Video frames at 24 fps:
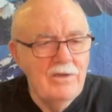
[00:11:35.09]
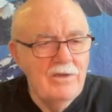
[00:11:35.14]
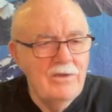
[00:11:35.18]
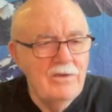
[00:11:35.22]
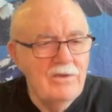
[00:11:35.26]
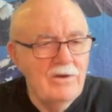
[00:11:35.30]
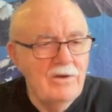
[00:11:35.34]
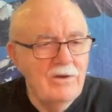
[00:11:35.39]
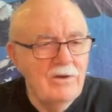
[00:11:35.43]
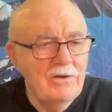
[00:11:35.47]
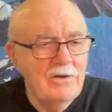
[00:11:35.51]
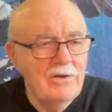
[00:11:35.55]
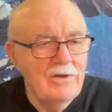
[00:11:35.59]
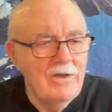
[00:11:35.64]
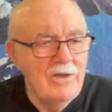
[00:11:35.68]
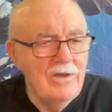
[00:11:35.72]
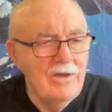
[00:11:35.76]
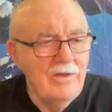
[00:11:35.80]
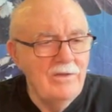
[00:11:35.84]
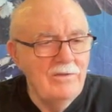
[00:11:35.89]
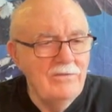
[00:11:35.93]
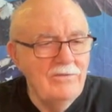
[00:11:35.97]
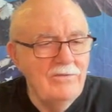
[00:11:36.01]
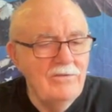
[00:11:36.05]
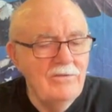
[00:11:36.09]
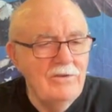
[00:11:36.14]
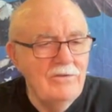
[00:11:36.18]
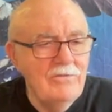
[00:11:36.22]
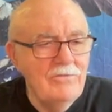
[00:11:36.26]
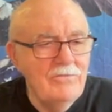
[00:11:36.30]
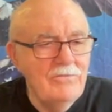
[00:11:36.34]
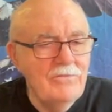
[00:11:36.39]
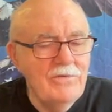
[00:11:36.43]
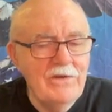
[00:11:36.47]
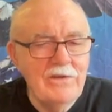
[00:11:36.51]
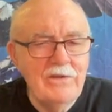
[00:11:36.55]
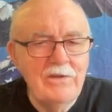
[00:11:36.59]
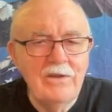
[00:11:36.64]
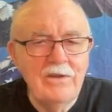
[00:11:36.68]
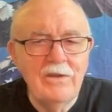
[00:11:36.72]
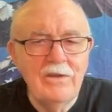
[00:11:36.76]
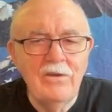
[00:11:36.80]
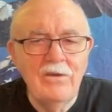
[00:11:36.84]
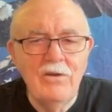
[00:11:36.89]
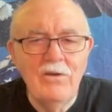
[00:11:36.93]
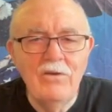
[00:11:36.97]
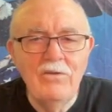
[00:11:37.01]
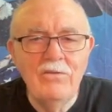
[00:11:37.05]
are constantly
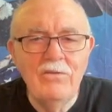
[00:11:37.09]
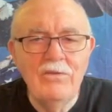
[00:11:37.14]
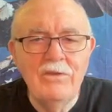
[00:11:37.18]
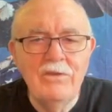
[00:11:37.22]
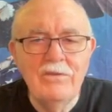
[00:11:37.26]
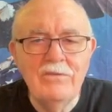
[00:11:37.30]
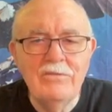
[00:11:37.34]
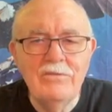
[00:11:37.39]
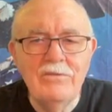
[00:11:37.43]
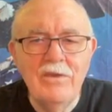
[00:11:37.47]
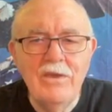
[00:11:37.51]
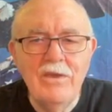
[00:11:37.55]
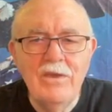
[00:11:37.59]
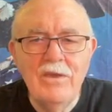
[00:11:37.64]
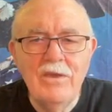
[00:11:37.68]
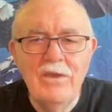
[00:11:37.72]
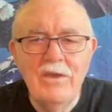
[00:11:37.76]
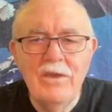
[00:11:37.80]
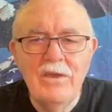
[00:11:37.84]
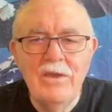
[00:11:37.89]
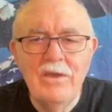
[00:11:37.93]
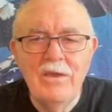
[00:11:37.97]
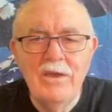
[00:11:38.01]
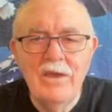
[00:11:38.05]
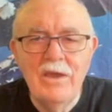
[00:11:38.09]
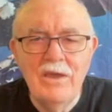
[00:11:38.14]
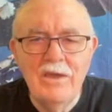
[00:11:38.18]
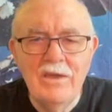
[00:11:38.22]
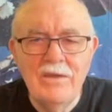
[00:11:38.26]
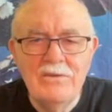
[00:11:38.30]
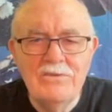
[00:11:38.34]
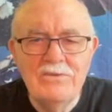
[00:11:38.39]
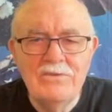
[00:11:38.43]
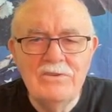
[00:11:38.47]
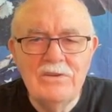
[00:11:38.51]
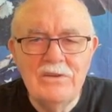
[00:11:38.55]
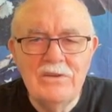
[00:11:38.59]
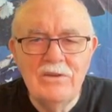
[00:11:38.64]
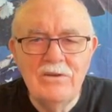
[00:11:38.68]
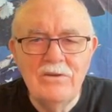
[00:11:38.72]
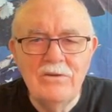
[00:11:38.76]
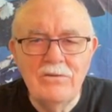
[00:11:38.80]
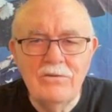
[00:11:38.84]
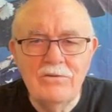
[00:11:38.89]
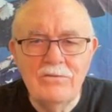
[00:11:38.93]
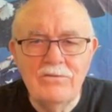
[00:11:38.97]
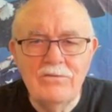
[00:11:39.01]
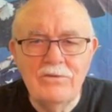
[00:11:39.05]
funding all these
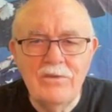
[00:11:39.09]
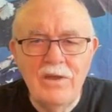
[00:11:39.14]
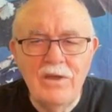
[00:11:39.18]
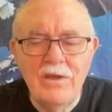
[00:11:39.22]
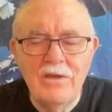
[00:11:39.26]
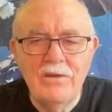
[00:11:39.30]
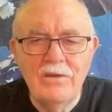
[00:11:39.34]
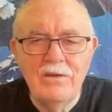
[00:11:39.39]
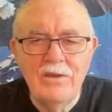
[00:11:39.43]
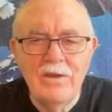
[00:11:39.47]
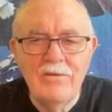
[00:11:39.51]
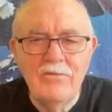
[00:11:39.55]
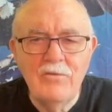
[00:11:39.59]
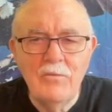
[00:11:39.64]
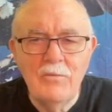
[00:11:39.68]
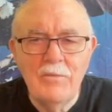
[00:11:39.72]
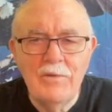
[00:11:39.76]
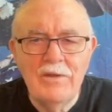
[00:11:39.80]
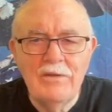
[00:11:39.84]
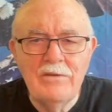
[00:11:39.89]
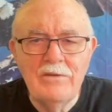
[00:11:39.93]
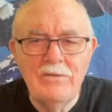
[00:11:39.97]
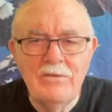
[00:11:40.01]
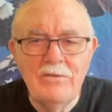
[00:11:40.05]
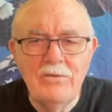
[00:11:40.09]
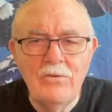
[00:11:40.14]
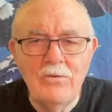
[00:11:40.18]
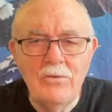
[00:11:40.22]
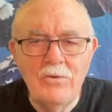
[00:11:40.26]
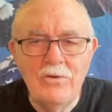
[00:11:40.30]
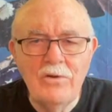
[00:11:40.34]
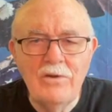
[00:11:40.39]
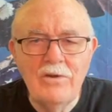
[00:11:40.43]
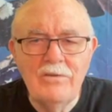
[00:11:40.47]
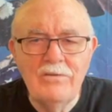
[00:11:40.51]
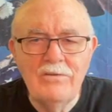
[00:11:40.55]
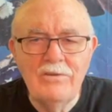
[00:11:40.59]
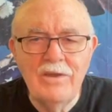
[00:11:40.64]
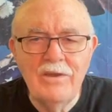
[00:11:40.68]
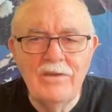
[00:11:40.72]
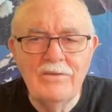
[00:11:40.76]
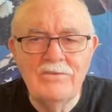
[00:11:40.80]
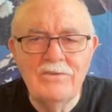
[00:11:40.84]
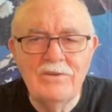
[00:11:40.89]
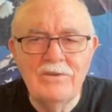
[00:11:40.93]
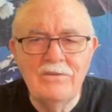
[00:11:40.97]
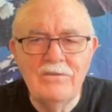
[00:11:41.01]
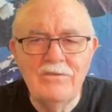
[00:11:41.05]
NGOs, non-governmental
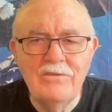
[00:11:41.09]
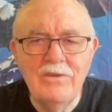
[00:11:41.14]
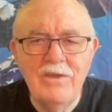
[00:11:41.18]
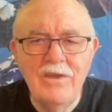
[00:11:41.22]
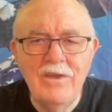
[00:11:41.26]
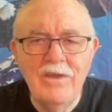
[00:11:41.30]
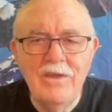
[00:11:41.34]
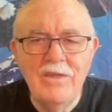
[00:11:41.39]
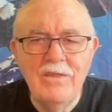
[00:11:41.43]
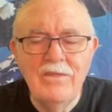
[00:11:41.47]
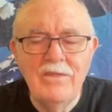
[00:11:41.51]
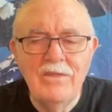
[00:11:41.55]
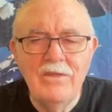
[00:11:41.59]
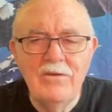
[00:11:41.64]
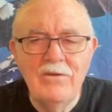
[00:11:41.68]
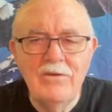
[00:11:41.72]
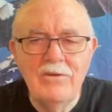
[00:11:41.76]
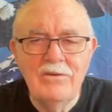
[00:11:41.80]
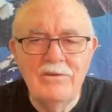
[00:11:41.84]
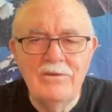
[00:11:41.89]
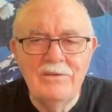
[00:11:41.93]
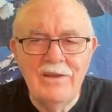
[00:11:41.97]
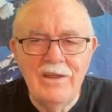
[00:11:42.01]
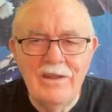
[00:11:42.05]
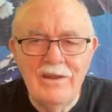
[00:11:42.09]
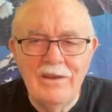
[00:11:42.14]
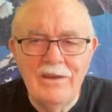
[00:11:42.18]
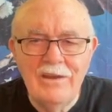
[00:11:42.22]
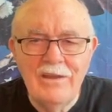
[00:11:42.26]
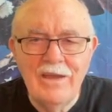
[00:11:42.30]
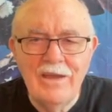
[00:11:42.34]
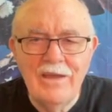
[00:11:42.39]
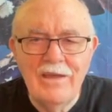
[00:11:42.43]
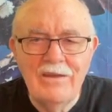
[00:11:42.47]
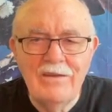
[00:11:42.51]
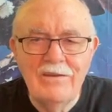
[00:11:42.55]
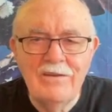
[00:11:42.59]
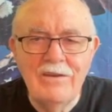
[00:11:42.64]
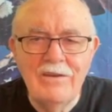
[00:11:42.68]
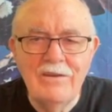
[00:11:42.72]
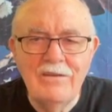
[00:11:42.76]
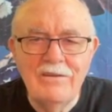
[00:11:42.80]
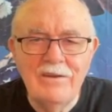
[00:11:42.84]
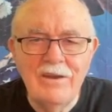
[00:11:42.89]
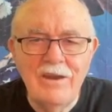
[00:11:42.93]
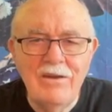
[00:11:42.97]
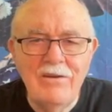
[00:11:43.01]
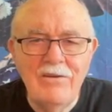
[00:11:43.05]
organizations, that are dedicated to
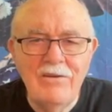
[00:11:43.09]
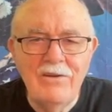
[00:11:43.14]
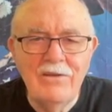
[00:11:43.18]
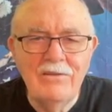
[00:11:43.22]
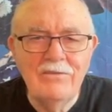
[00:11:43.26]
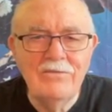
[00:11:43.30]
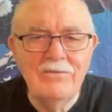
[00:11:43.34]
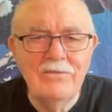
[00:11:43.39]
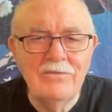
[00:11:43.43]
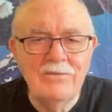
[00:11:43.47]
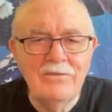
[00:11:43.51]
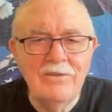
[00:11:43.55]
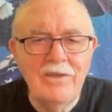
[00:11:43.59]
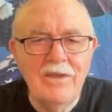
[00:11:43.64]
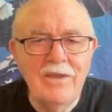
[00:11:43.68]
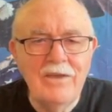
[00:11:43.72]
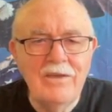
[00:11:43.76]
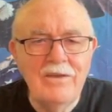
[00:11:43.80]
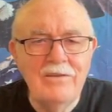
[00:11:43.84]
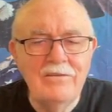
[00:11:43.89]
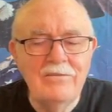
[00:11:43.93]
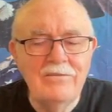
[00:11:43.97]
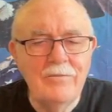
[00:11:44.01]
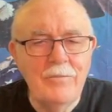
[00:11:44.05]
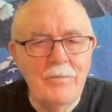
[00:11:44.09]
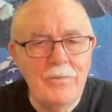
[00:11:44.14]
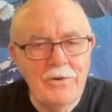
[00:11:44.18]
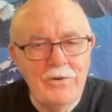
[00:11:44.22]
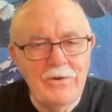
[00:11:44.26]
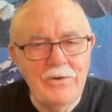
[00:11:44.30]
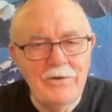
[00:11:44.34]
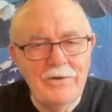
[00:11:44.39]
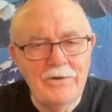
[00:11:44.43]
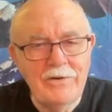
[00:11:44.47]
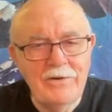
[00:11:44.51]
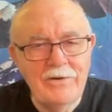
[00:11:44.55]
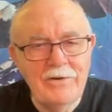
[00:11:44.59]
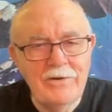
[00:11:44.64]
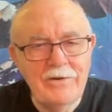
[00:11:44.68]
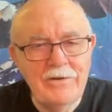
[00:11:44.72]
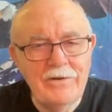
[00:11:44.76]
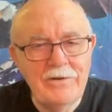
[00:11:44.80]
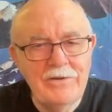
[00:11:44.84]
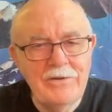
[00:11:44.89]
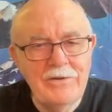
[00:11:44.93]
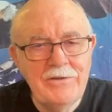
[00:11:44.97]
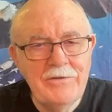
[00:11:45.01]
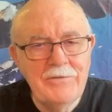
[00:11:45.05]
tearing societies apart.
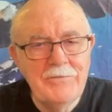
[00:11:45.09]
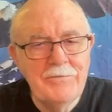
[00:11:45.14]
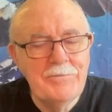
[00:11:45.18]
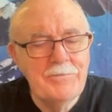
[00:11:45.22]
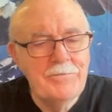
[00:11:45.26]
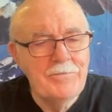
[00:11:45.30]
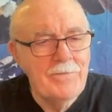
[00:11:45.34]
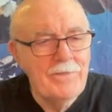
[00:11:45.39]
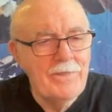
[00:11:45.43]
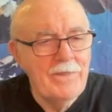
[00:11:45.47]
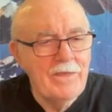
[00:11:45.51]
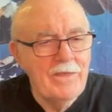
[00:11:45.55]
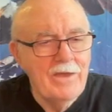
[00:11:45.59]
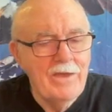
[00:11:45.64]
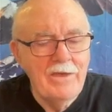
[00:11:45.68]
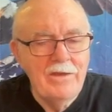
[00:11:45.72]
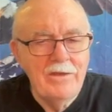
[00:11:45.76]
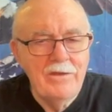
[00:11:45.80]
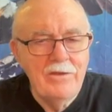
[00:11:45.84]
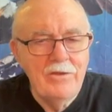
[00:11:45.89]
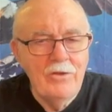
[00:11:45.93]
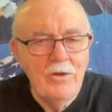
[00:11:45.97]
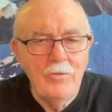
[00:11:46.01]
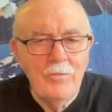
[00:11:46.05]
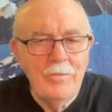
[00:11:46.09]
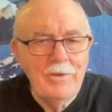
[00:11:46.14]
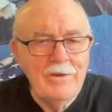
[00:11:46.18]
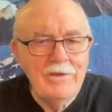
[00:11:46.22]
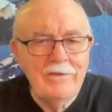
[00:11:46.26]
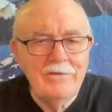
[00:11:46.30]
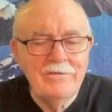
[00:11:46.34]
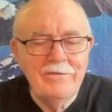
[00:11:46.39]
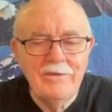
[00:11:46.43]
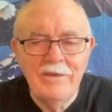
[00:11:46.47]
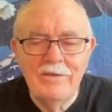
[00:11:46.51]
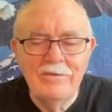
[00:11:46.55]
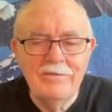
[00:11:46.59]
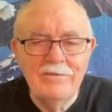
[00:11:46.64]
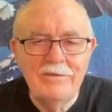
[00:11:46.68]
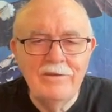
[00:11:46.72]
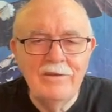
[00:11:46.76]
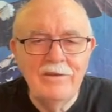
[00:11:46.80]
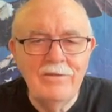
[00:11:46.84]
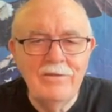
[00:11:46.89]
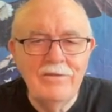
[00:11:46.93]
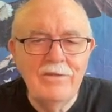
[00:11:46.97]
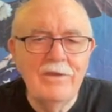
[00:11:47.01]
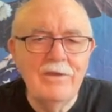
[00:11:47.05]
And nobody says
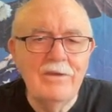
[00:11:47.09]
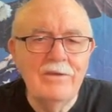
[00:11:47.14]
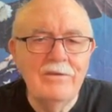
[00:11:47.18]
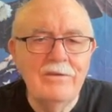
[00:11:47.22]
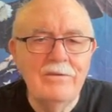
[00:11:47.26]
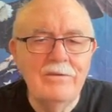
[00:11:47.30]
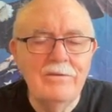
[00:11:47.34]
anything.